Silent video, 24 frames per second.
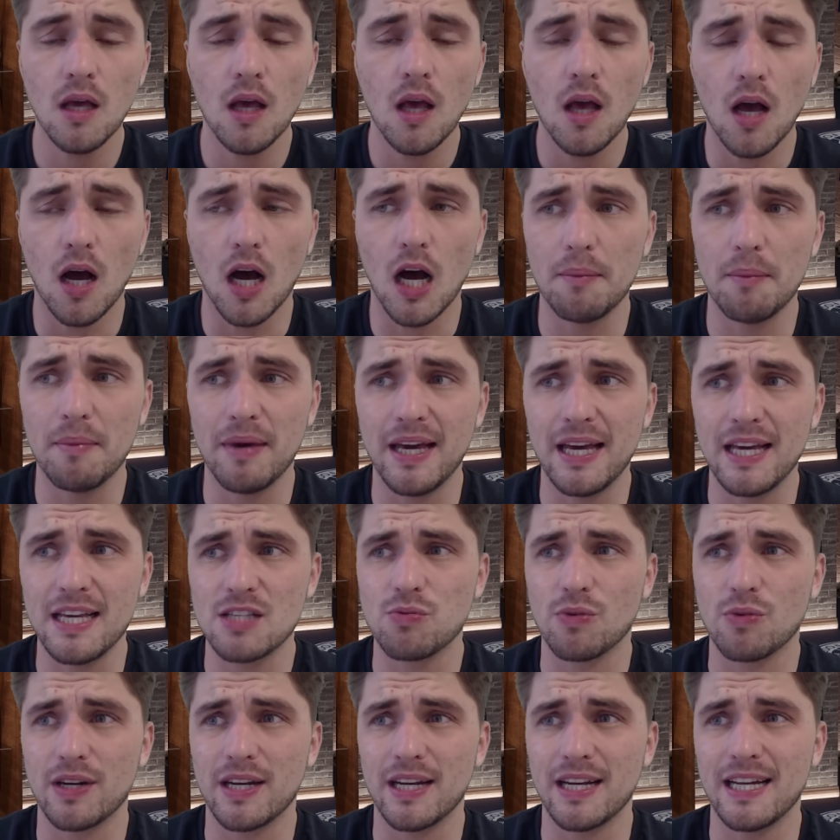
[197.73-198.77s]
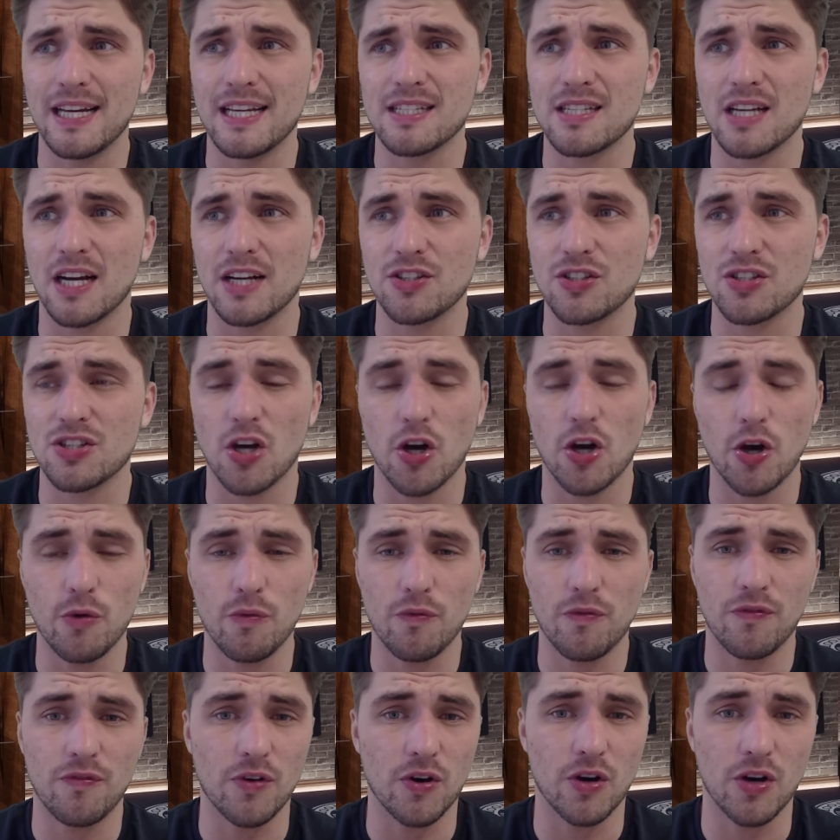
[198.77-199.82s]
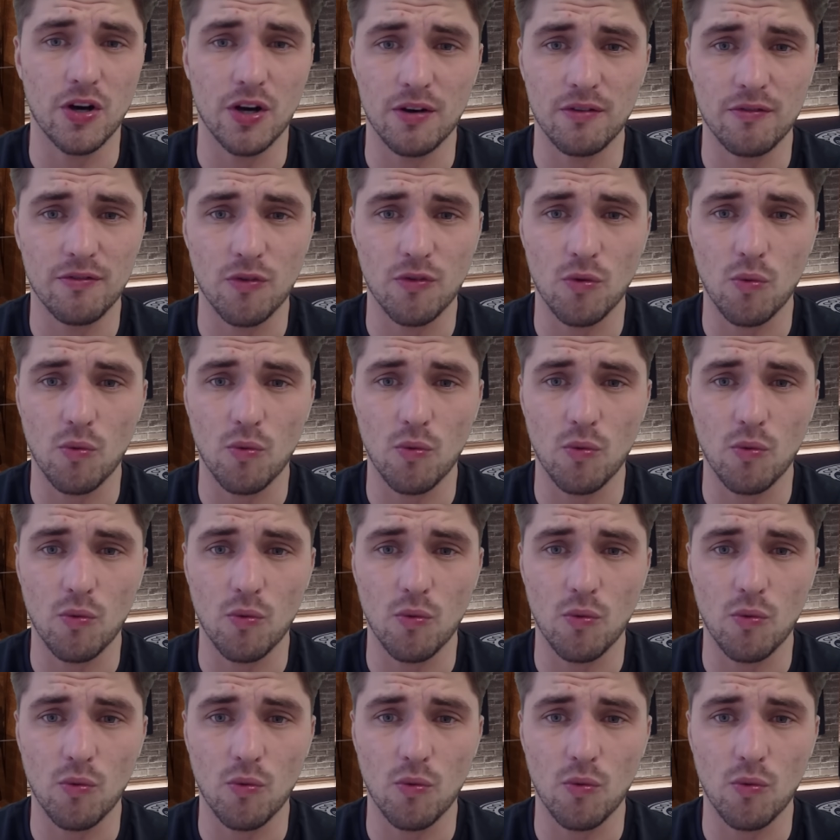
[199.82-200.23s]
it is what it is. I just hope for